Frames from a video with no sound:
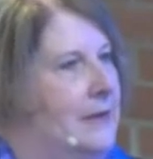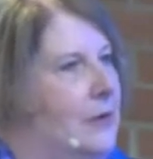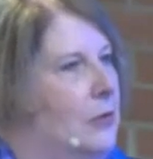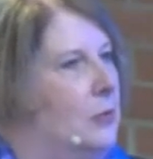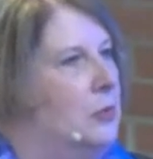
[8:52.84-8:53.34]

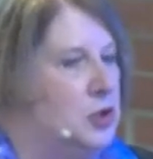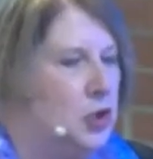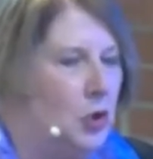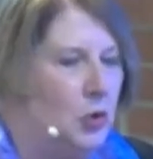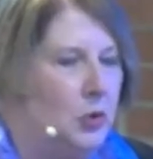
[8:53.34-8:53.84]
We're
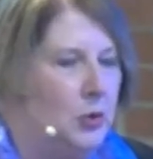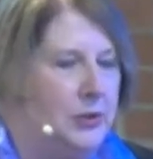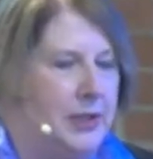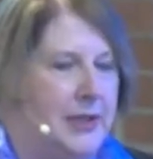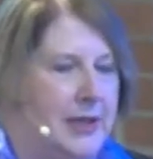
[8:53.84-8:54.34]

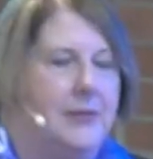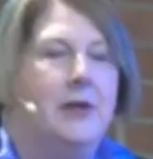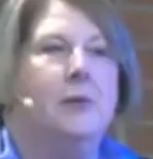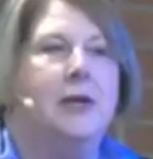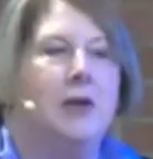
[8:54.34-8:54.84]
told that
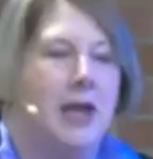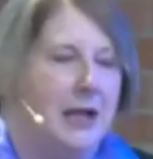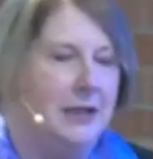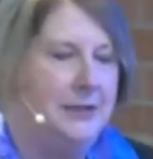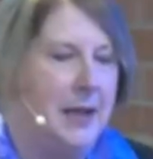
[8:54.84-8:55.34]
we are
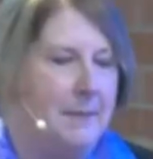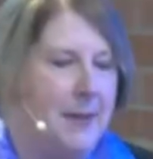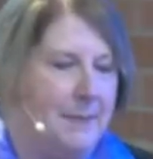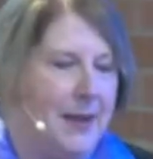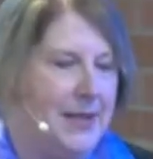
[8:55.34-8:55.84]
held up
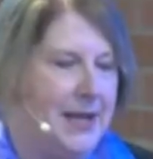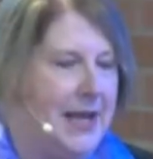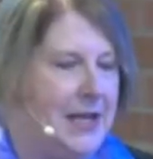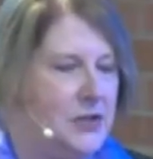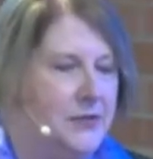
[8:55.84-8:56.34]
by the
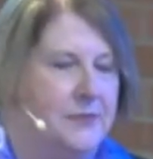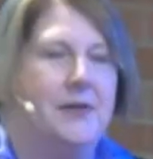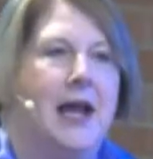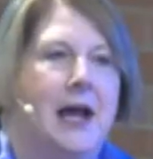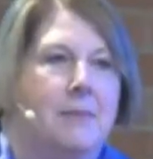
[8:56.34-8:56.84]
angels of
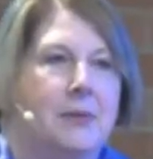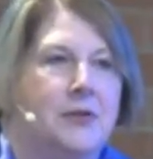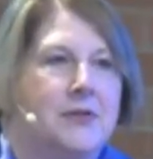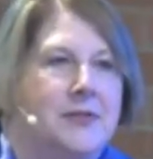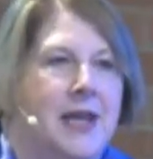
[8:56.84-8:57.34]

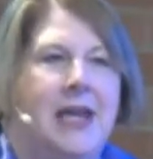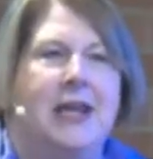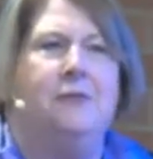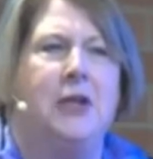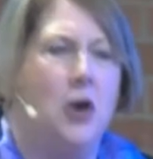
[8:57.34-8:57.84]
commerce.
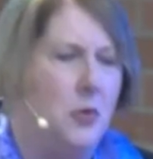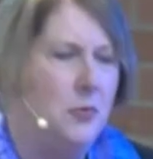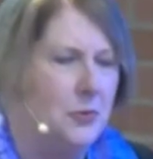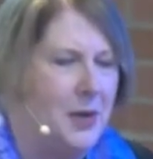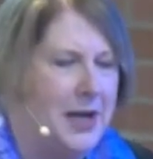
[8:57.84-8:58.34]
If we own
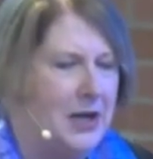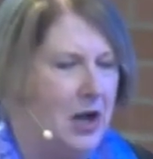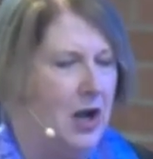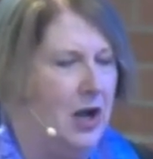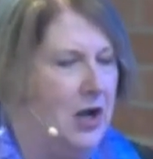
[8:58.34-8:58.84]
the right
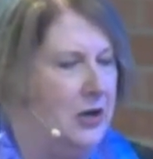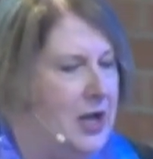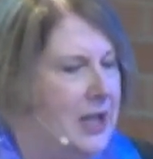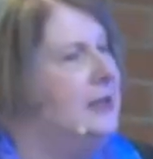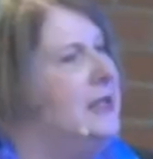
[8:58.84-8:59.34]
car,
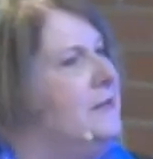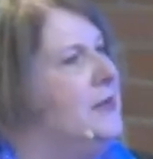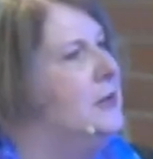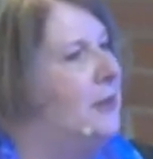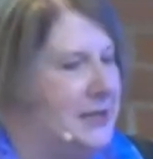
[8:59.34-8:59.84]
live in
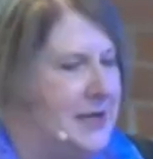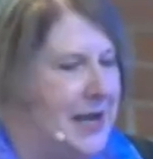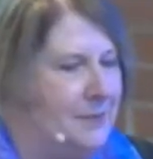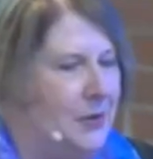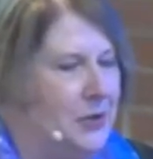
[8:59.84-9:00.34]
the right
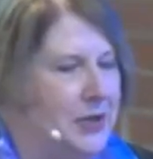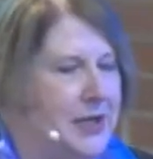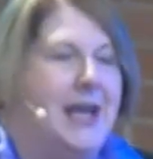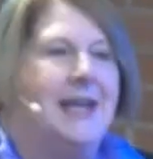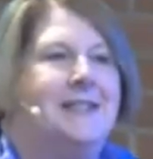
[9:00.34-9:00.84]
neighborhood,
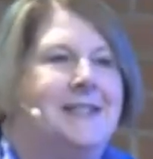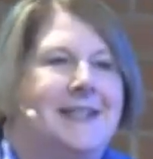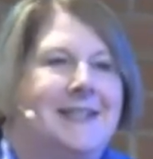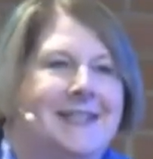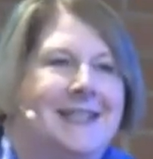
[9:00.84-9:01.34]
and
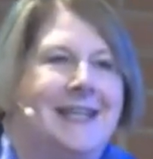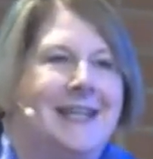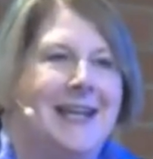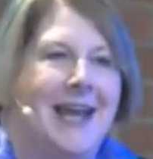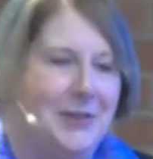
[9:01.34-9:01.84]

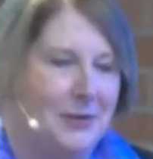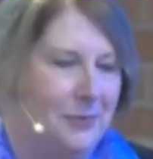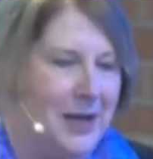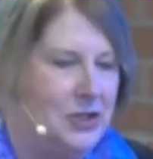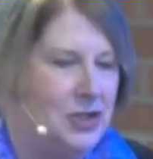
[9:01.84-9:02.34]
succeed at the
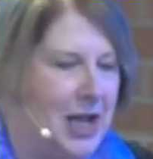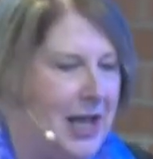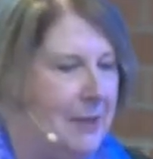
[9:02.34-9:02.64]
right job,